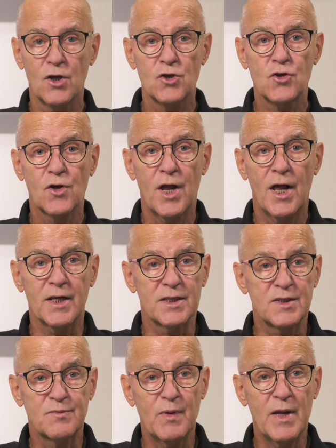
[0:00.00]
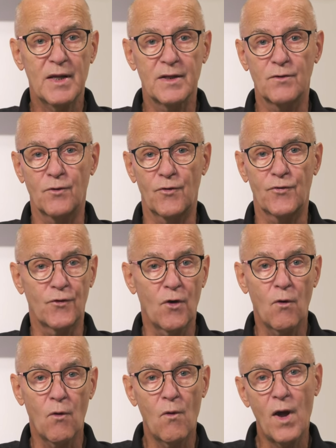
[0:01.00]
Should I spend or
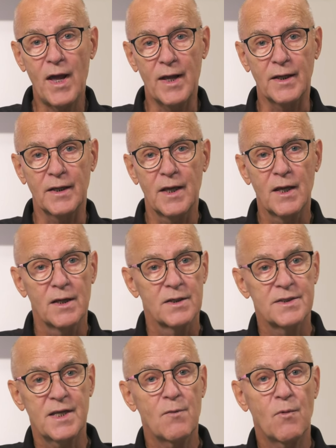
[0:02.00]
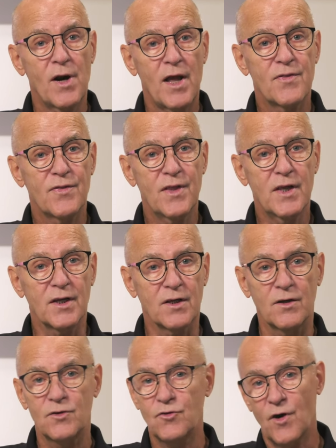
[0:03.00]
throw away? Say what I
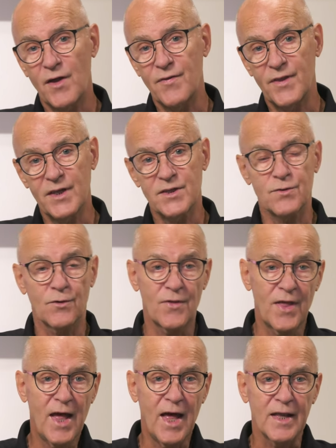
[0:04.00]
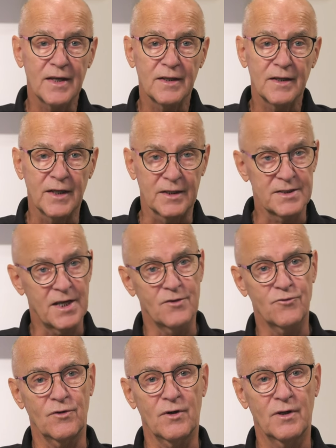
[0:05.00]
think, try this or that,
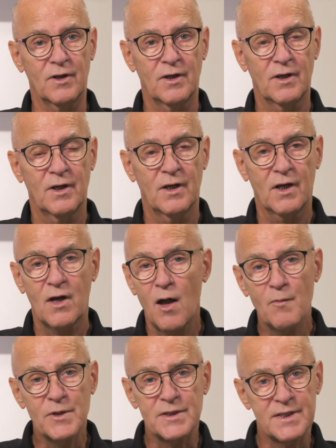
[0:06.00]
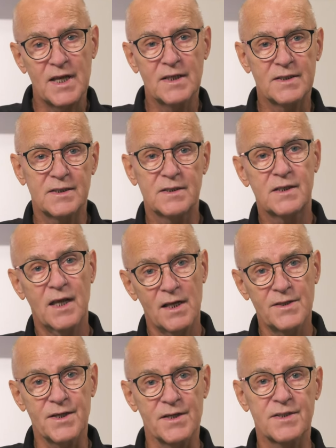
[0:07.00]
etc. Common sense
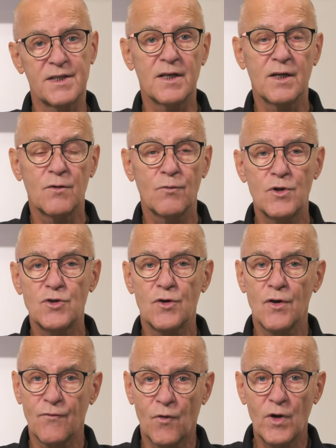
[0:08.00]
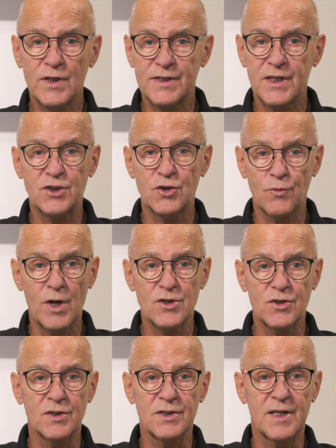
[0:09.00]
tells us that we should avoid
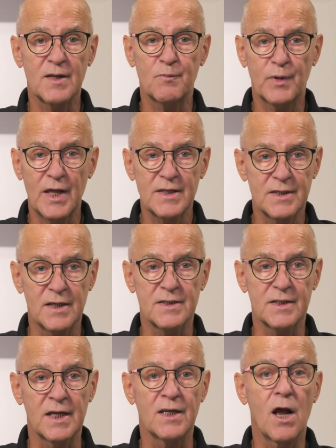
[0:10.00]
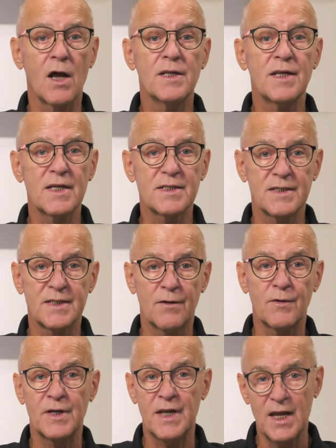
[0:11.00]
situations that place us in
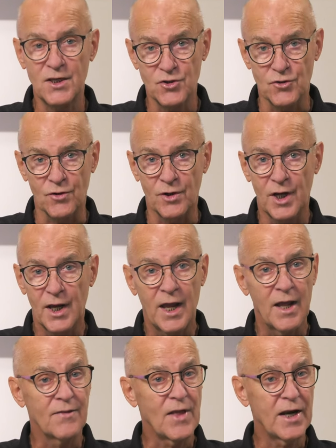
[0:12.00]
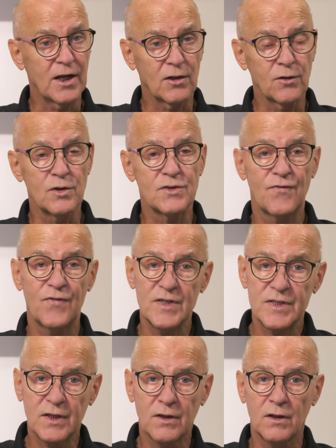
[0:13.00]
unnecessary danger, and that includes
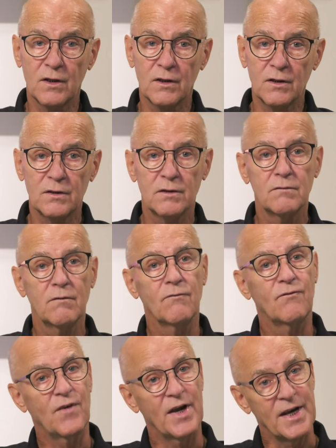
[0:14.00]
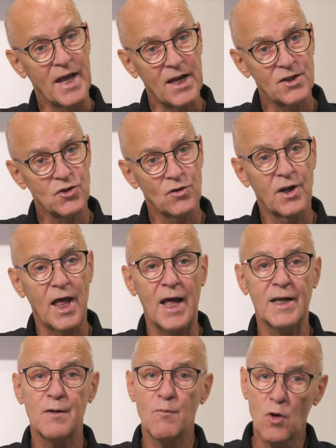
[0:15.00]
physical, financial,
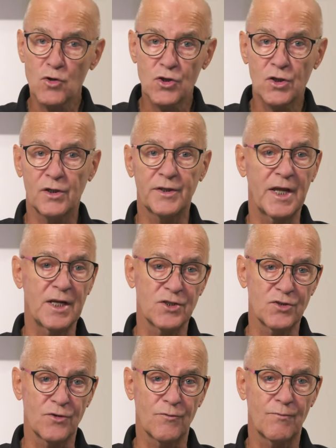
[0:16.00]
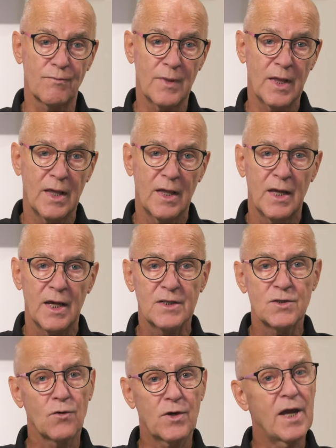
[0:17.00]
and emotional danger.
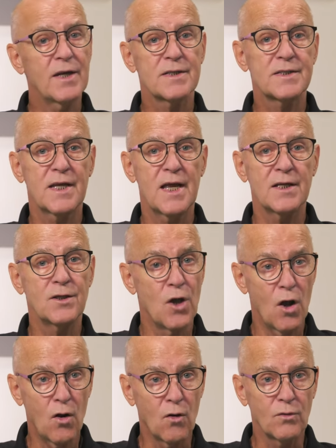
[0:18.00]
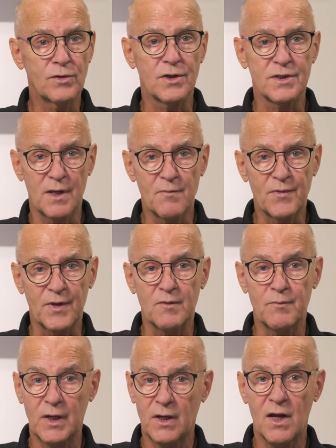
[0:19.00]
It's okay to say no to
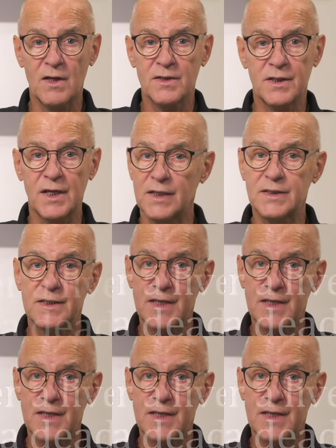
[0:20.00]
something because it's